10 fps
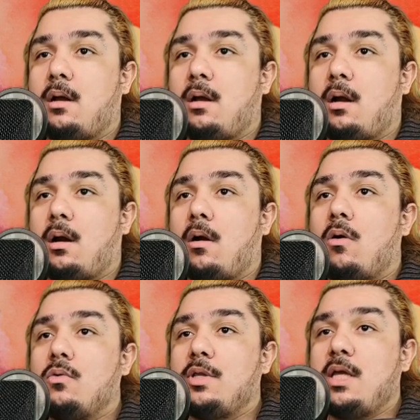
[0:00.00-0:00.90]
are
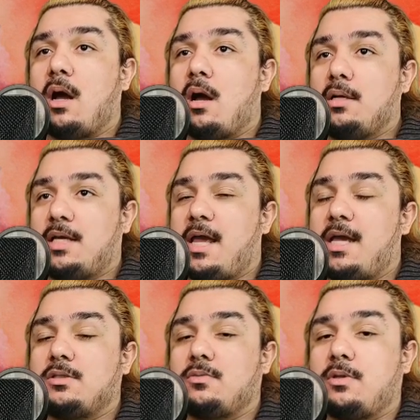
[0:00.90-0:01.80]
only on
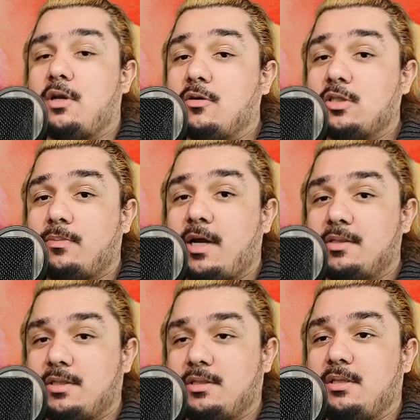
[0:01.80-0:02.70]
case with no
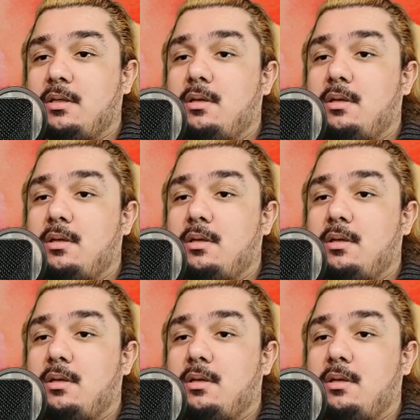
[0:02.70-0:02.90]
surprises.